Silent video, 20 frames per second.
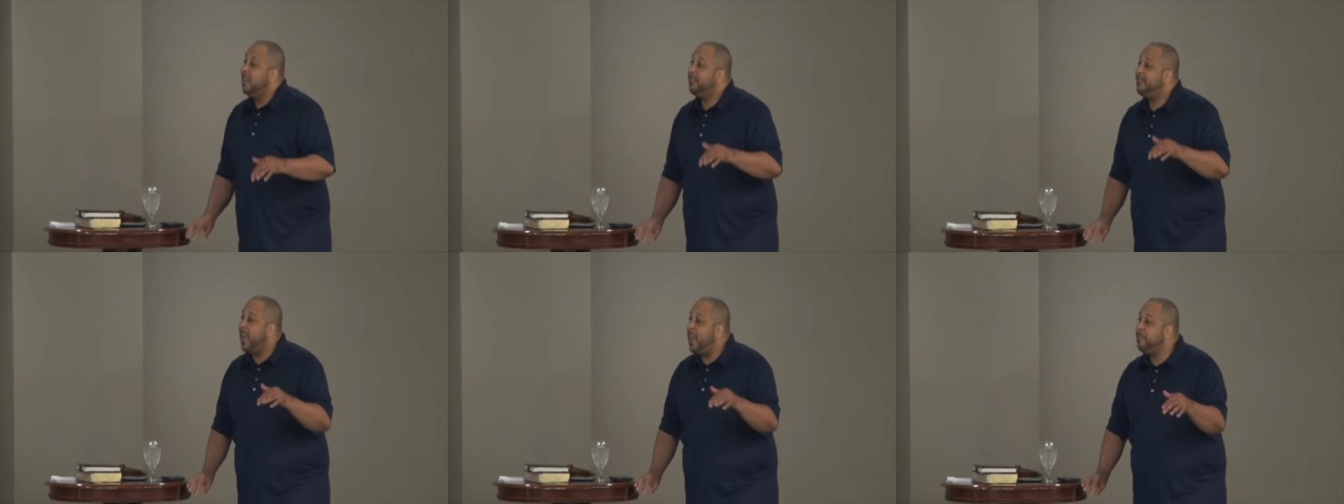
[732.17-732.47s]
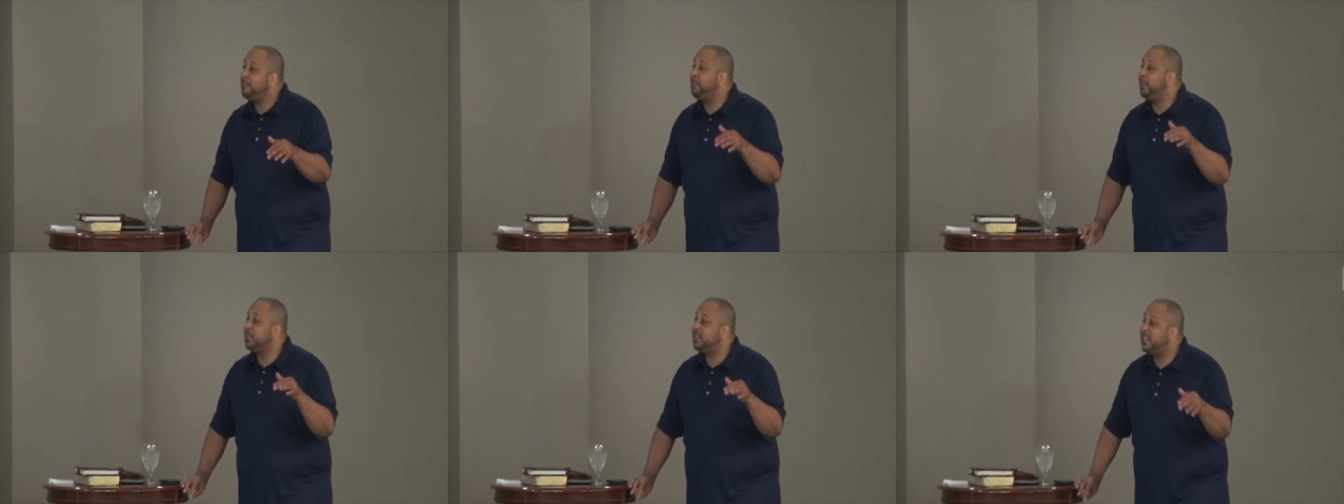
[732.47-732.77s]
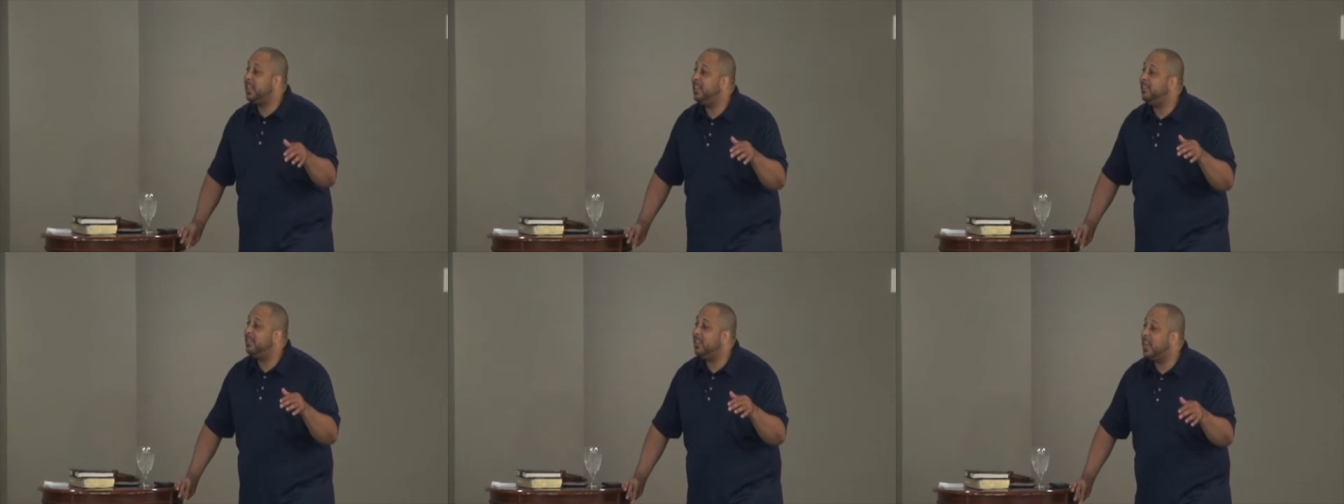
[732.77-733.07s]
faith
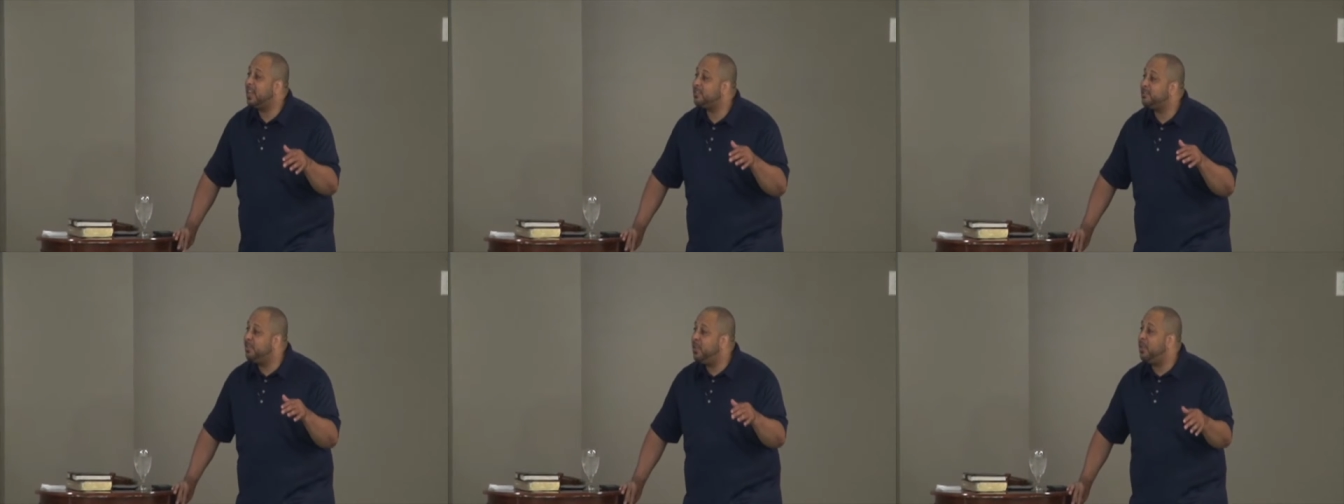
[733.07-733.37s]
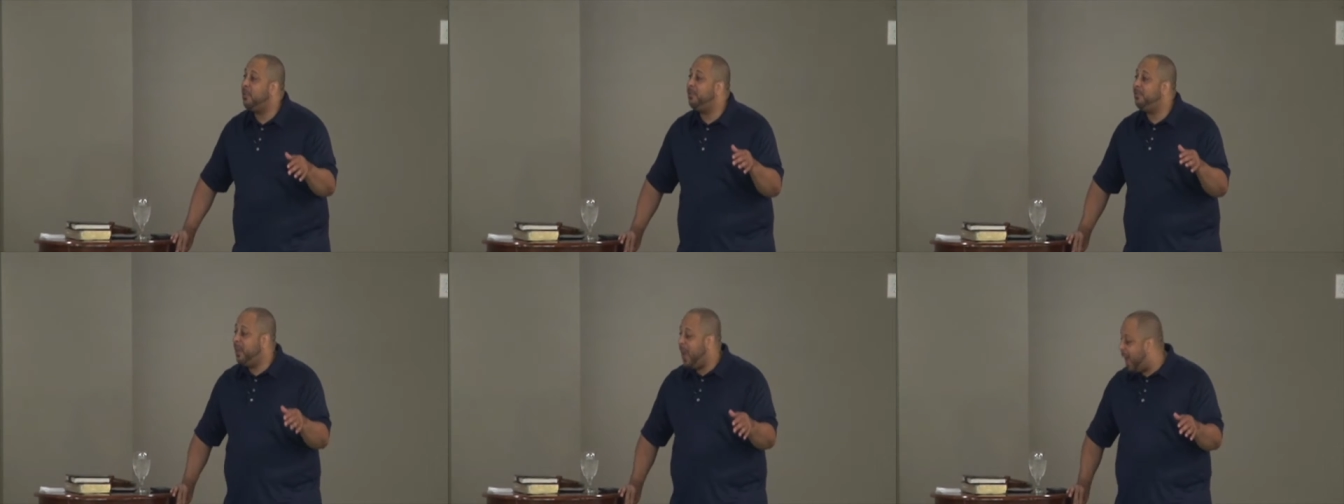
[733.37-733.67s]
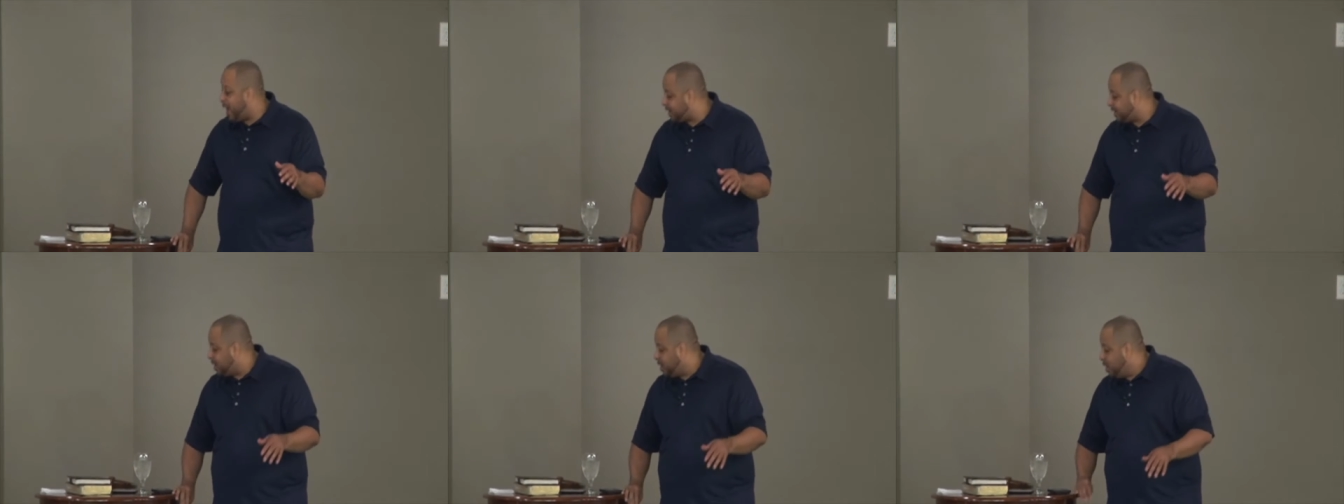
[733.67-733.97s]
perceiving as real
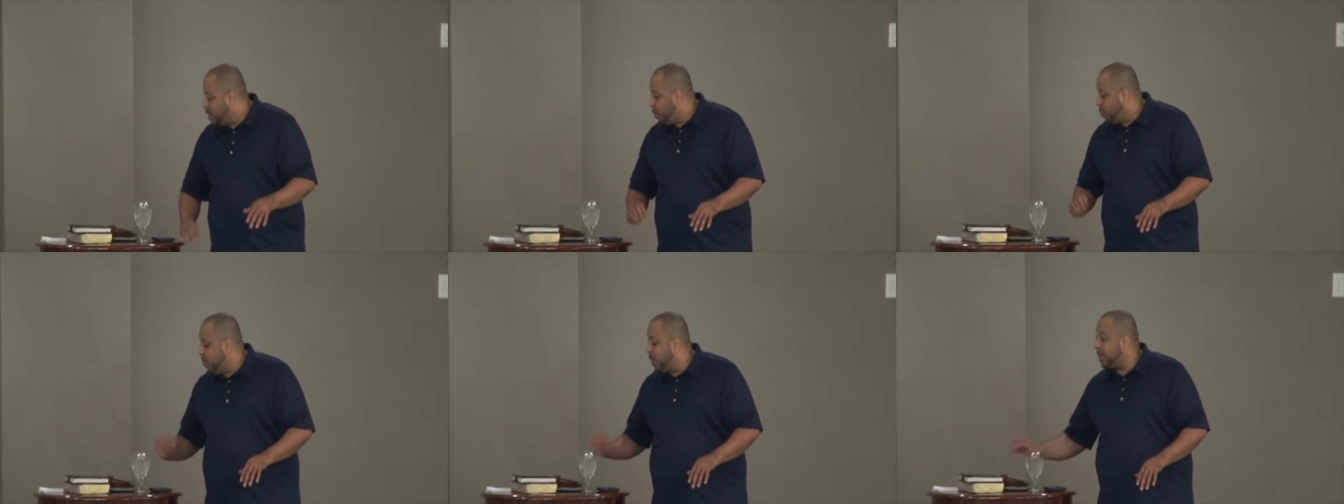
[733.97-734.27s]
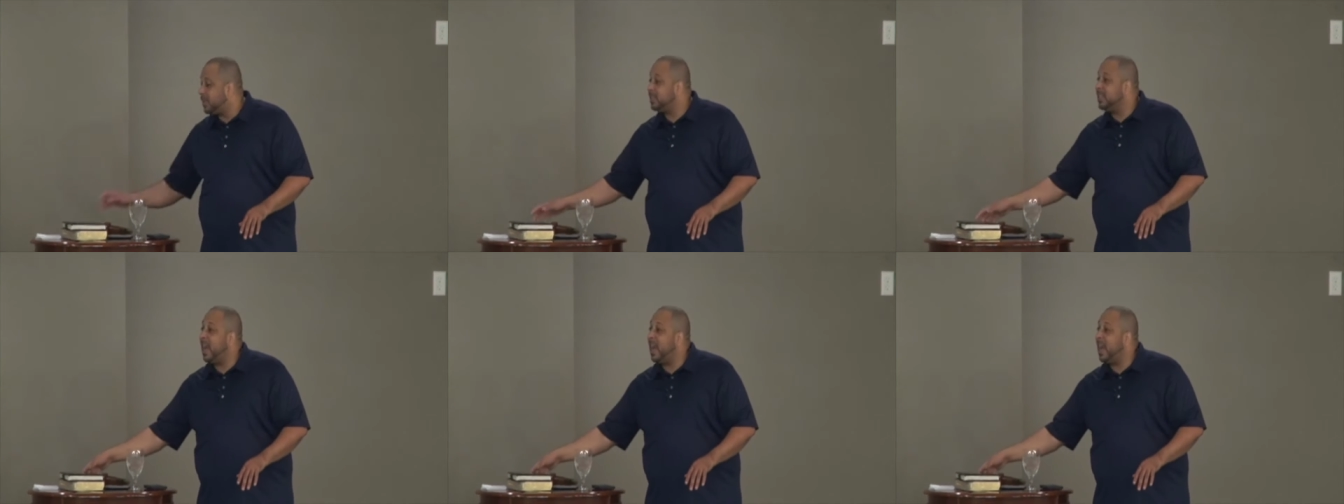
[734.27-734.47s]
fact what is